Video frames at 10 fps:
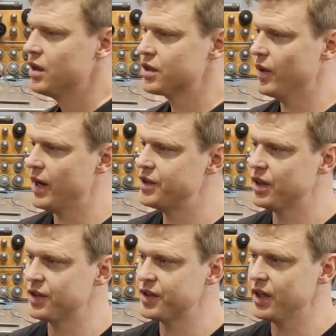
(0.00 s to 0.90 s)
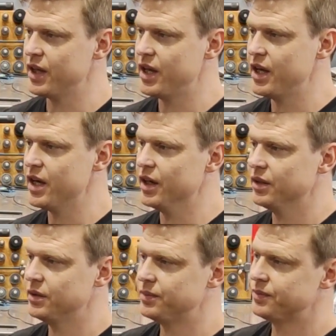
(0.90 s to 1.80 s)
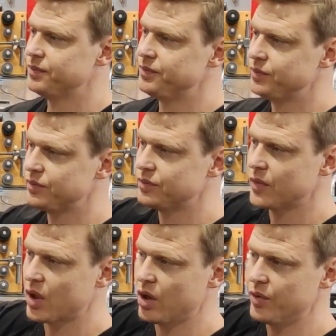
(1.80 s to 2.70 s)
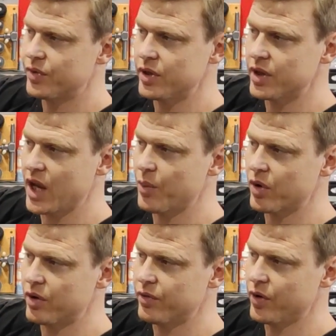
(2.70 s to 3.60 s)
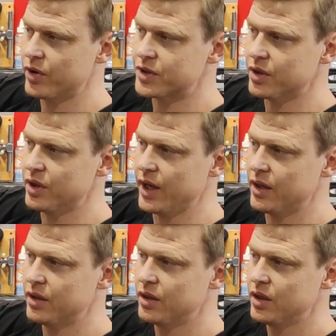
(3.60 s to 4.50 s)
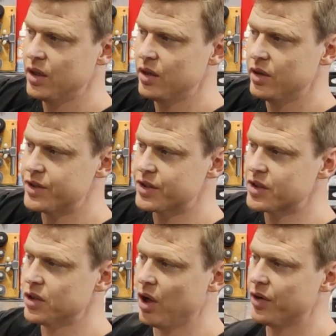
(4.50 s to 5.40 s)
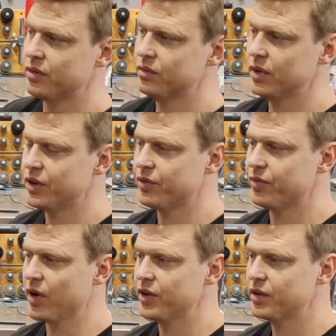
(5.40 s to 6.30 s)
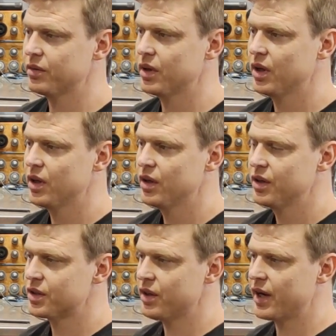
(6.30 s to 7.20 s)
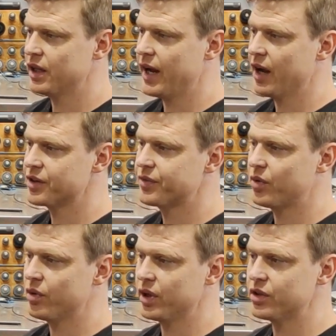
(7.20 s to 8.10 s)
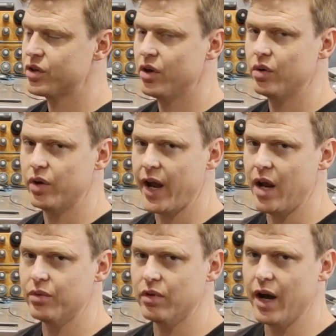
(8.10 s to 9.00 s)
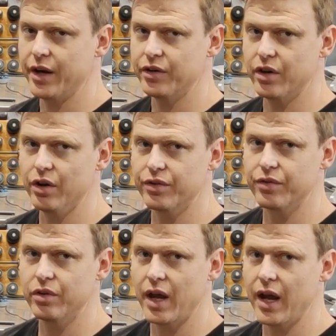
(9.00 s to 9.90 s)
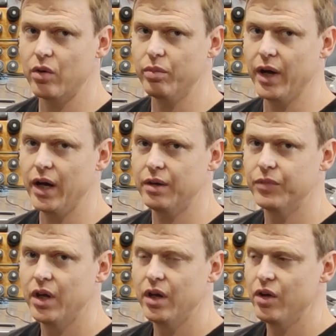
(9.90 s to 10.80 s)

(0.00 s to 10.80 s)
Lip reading: So as you can see here, hopefully the camera can focus on that, there's a slot at the front. So that allows for the internal cable routing to go through the handlebar,